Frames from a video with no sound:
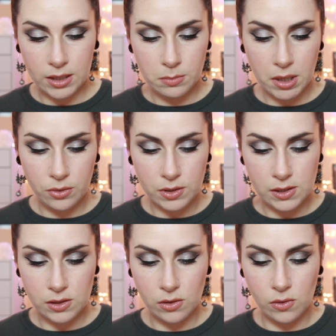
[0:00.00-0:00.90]
that's in pounds.
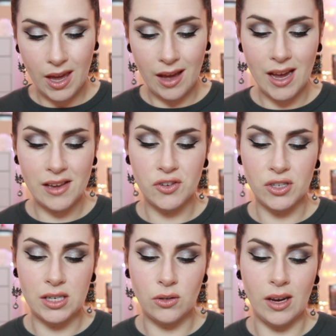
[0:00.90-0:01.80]
So yeah,
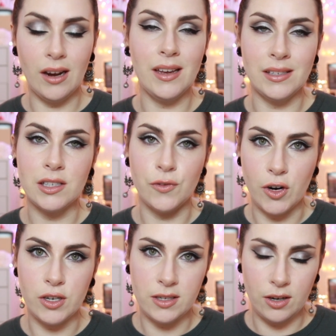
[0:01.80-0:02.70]
castor seed oil is its
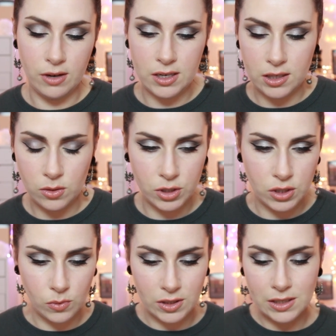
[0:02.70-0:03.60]
first ingredient,
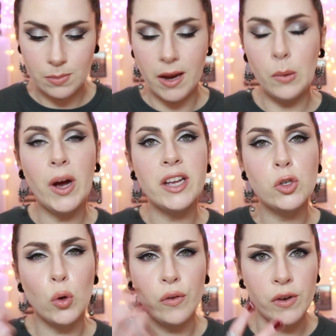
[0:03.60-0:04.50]
which would explain why
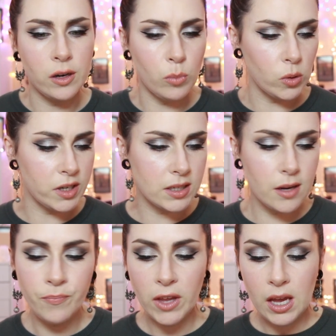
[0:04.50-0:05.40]
it's so lovely and emollient
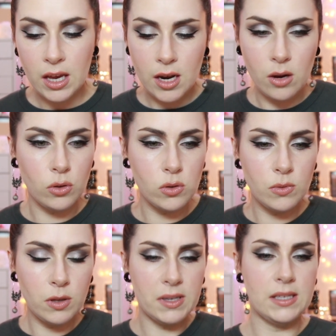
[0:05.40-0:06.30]
on. Now,
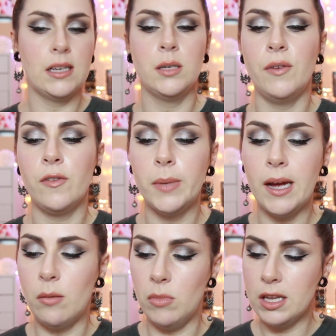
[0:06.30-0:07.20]
those were the bits sent to me from
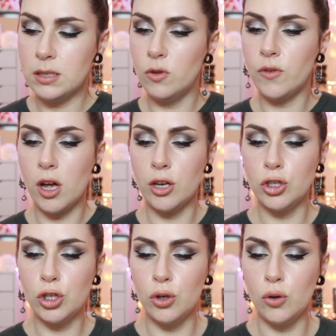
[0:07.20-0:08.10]
P A M. Let's move
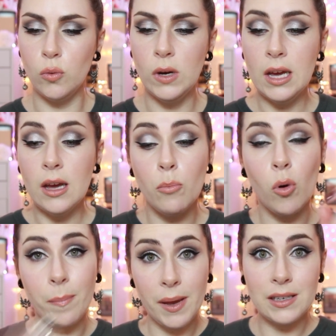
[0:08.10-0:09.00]
on to
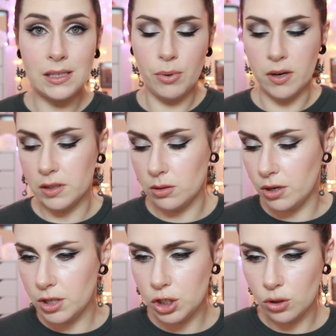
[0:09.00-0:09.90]
more Pixi products. So
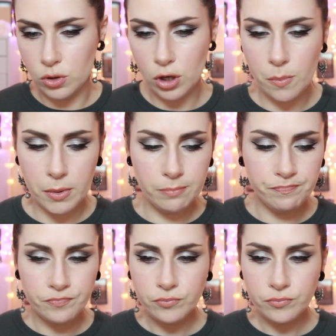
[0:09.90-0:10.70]
I already showed a couple,